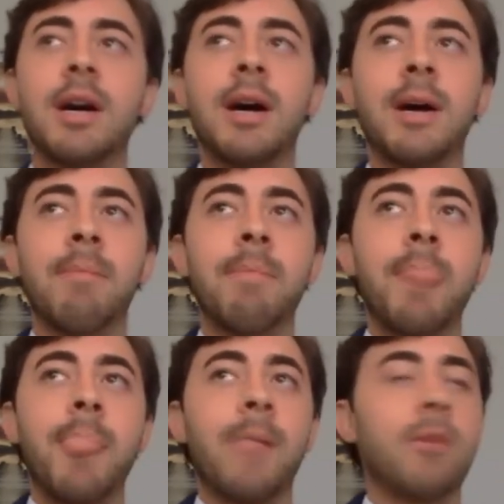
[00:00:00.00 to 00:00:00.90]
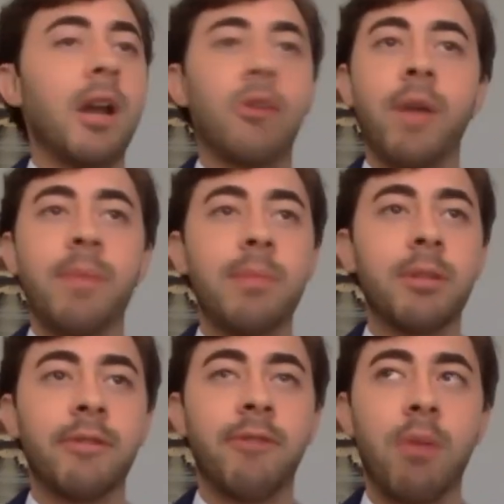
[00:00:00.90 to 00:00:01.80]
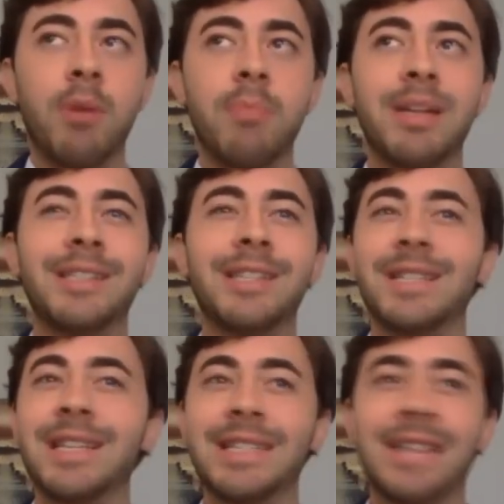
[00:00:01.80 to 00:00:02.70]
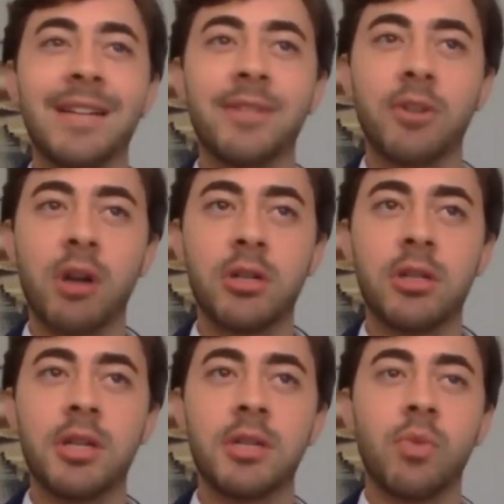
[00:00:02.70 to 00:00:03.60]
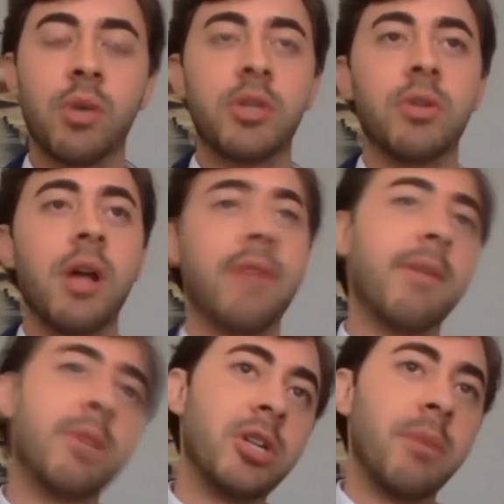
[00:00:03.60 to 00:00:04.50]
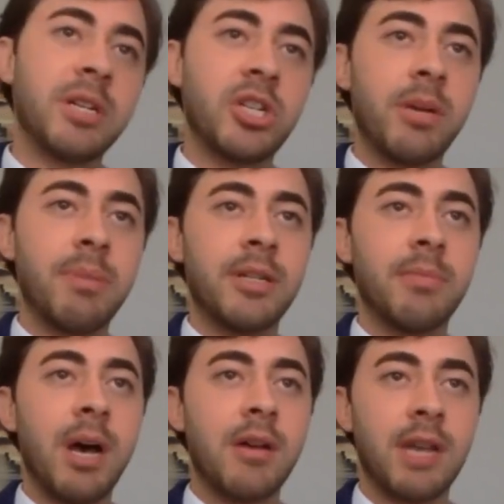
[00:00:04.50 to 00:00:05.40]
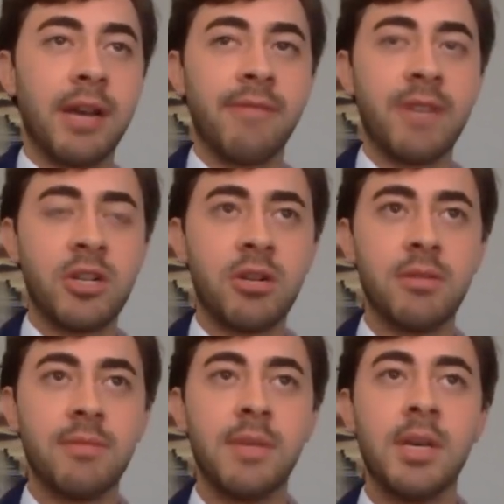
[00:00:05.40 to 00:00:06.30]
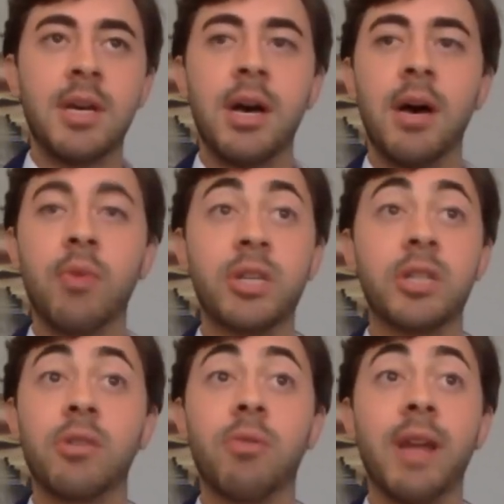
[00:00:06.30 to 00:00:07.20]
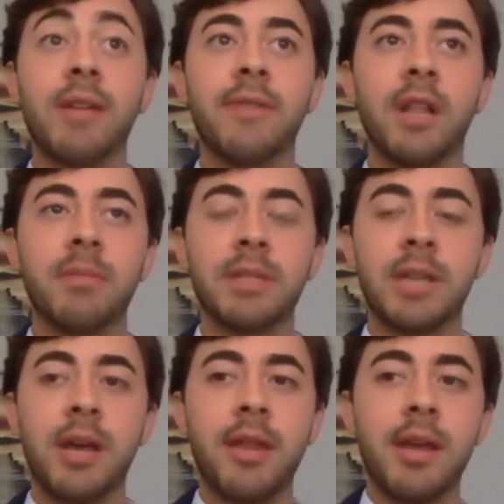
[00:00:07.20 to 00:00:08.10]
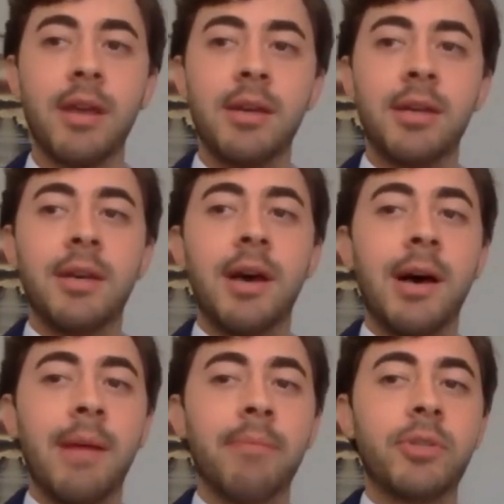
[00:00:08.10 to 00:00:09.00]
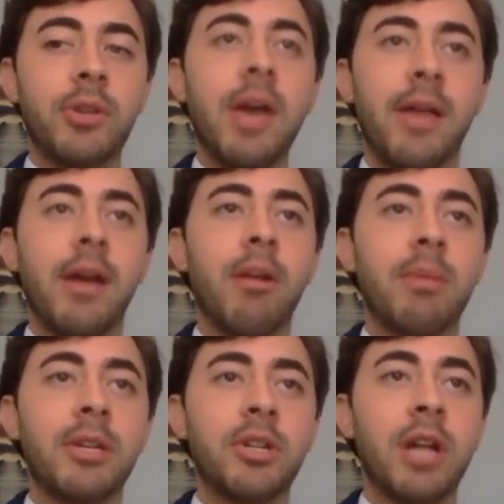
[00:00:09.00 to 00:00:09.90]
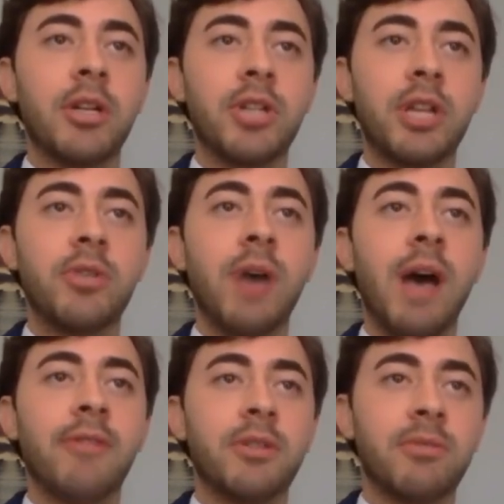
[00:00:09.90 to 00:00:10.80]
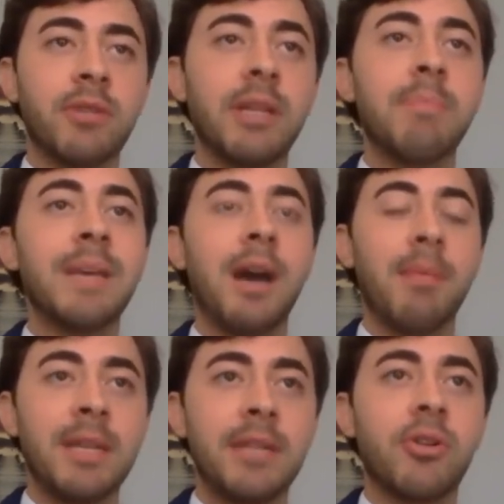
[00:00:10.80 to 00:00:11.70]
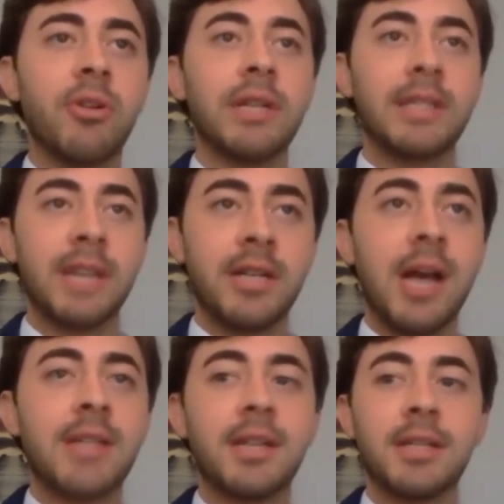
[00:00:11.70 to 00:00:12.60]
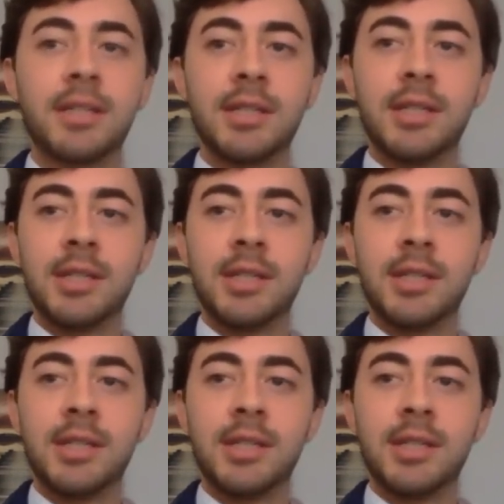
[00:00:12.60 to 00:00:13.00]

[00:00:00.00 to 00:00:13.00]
Um, a lot of great people in pharma, but it's just the incentive structure that doesn't work. So a lot of them are jumping ship into biotech and venture, uh, which is a great development, I think. Um, so yeah, they are being challenged. They do have to really bid up these early stage assets.